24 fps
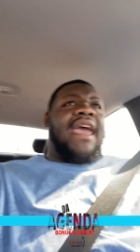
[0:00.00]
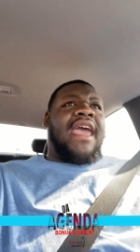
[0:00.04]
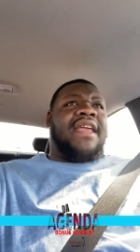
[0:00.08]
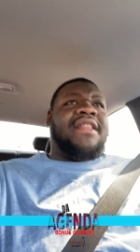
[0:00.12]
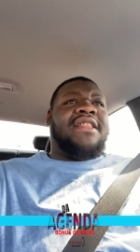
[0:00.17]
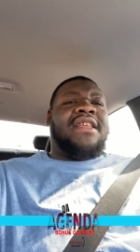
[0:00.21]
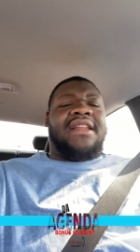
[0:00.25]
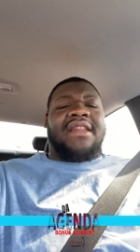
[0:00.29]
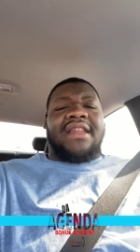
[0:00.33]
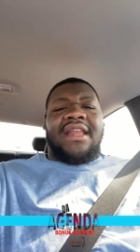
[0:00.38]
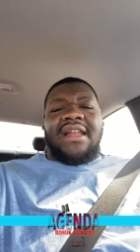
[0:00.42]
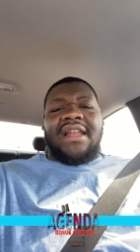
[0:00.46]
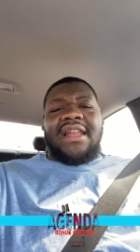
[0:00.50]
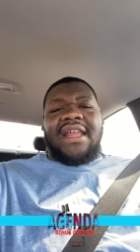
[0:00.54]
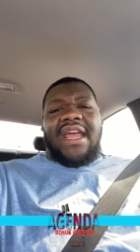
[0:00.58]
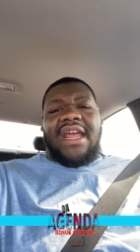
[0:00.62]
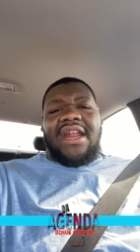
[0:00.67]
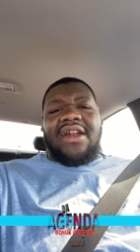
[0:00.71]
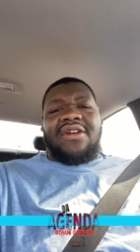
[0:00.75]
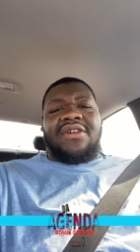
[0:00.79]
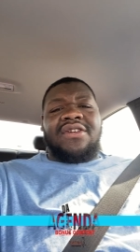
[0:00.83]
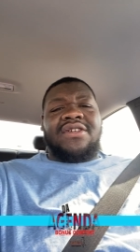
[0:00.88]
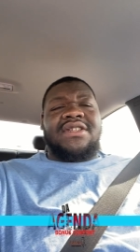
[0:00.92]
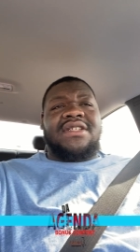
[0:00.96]
the
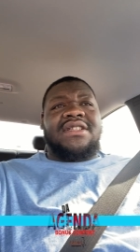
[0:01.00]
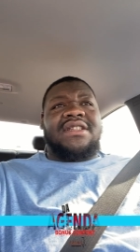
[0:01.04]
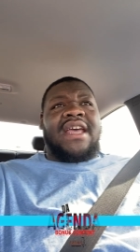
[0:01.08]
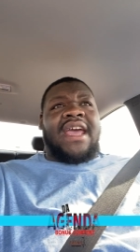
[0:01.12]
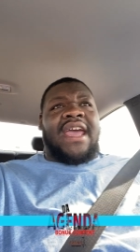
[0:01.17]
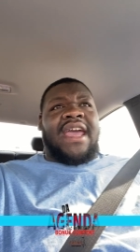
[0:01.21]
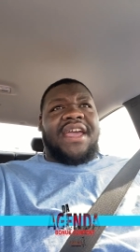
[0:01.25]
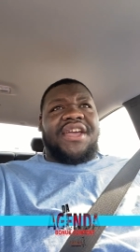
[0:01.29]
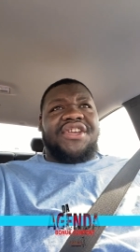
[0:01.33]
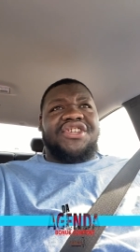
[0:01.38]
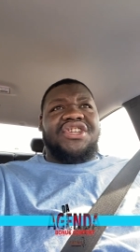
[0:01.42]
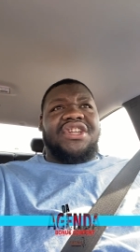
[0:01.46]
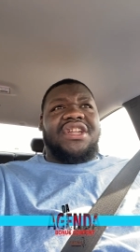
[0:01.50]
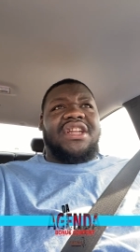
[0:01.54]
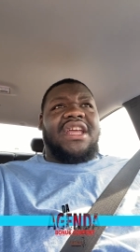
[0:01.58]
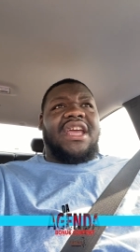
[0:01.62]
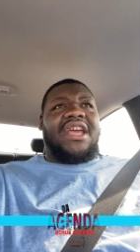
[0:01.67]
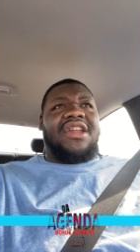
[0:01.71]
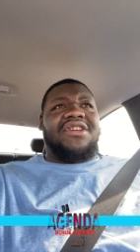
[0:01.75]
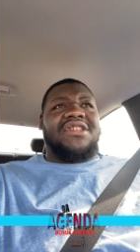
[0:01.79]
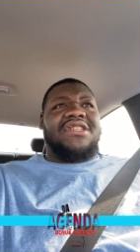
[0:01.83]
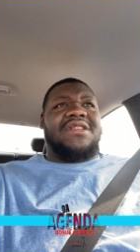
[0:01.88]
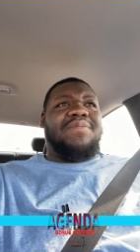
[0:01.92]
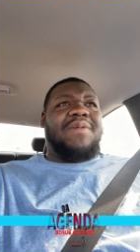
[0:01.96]
leaders, Asian
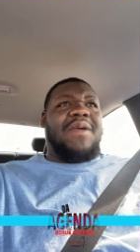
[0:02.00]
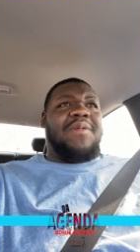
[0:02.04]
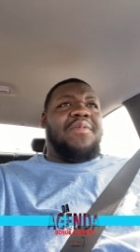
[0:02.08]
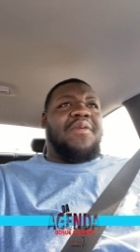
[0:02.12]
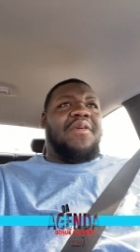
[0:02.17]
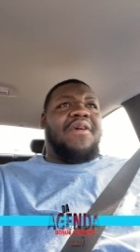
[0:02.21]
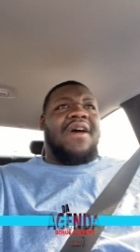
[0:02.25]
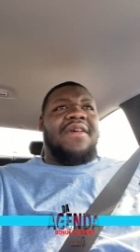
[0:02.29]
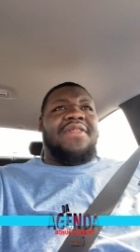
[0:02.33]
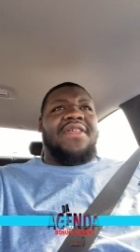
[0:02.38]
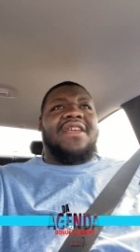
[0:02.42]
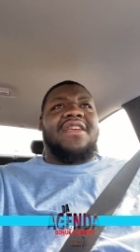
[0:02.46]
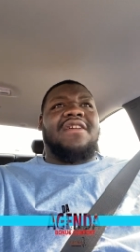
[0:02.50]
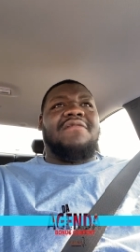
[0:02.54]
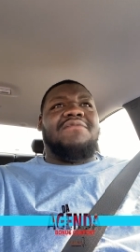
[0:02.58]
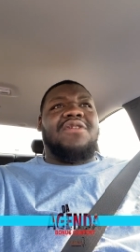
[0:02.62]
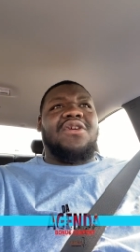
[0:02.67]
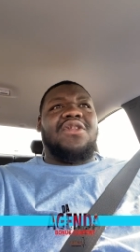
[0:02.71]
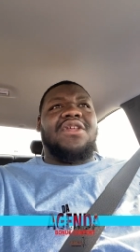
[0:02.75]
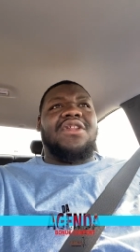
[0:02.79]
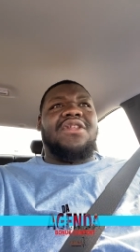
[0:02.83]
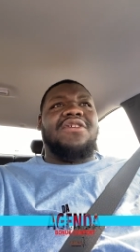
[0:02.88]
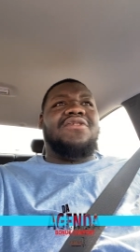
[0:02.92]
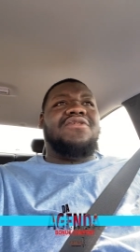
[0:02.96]
leaders, the people of other
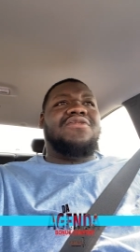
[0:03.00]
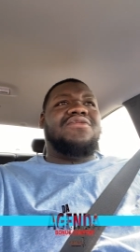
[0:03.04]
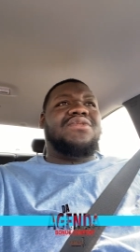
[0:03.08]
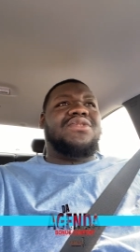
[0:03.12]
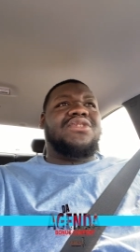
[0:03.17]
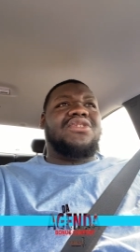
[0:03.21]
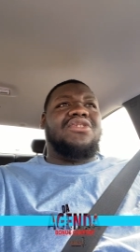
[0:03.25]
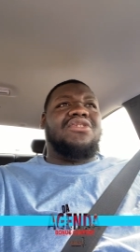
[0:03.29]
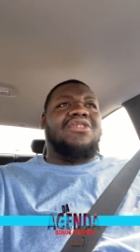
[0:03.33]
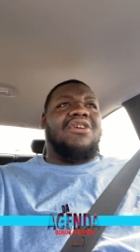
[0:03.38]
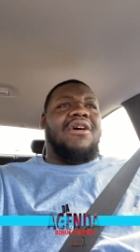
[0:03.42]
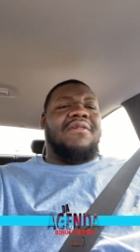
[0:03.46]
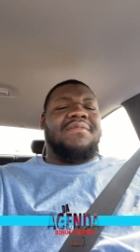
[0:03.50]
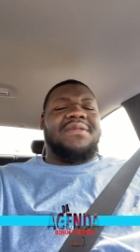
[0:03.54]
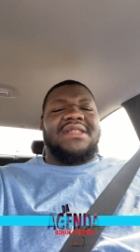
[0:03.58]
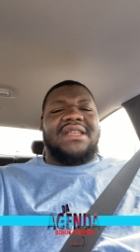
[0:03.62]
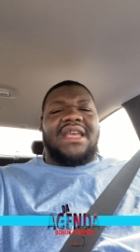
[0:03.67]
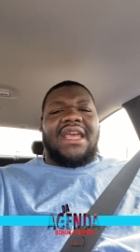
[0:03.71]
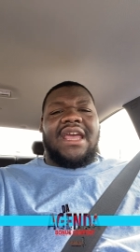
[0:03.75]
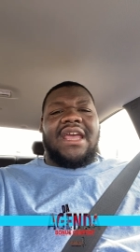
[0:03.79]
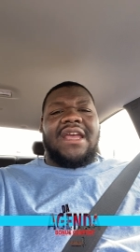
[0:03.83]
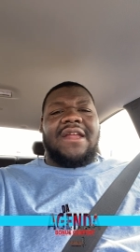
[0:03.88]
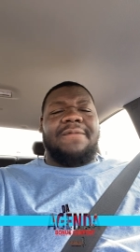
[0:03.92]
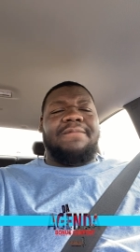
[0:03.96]
community who's, you know what I'm
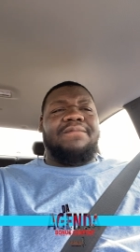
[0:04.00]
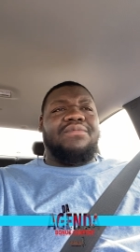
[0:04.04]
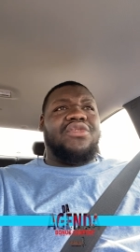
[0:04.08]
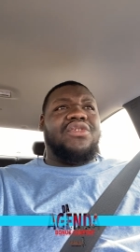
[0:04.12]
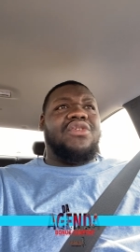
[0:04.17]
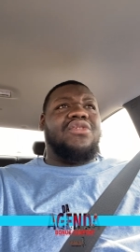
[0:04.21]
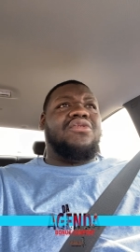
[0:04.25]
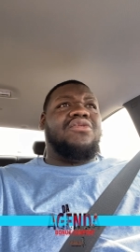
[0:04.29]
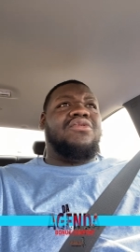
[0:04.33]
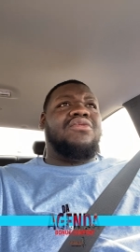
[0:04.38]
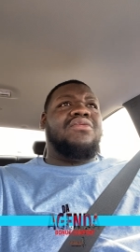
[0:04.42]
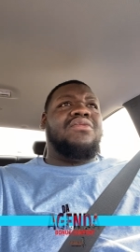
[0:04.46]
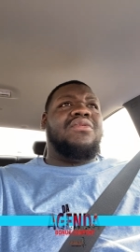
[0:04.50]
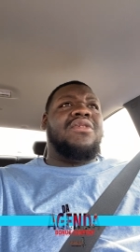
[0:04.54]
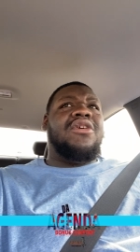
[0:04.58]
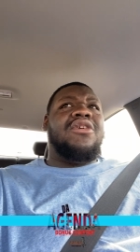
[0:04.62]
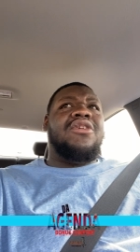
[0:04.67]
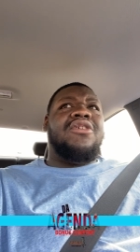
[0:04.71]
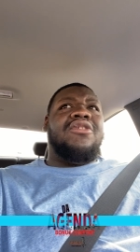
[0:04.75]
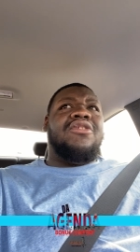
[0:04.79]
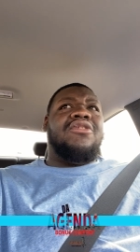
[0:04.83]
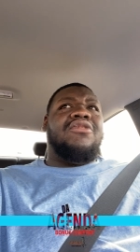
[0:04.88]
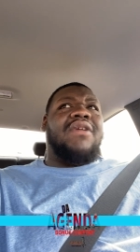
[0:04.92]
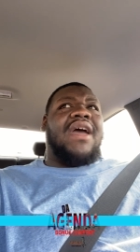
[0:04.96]
saying,
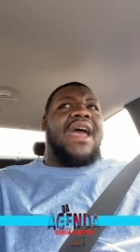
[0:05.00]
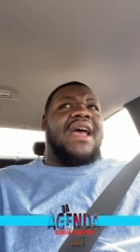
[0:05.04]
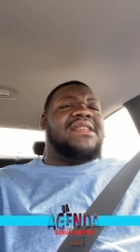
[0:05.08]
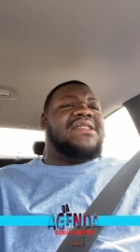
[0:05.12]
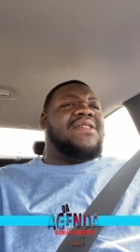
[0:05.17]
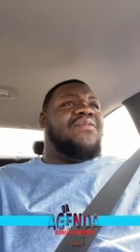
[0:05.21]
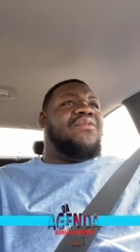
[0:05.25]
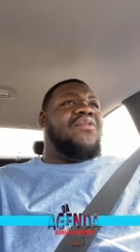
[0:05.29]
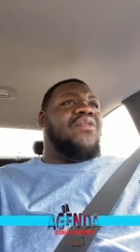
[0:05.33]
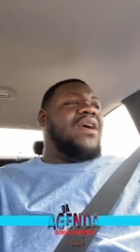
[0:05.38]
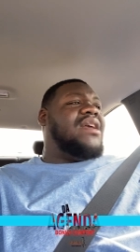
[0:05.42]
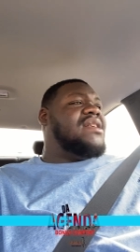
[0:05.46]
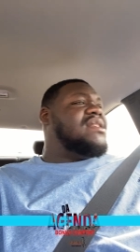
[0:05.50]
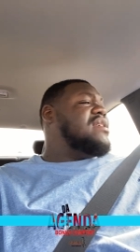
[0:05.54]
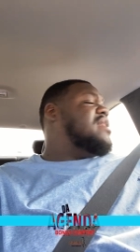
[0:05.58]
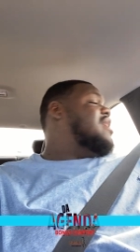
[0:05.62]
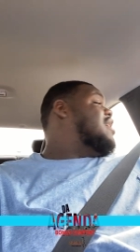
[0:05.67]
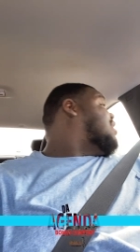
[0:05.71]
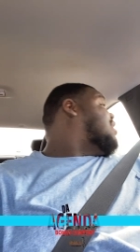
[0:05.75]
who has a voice in the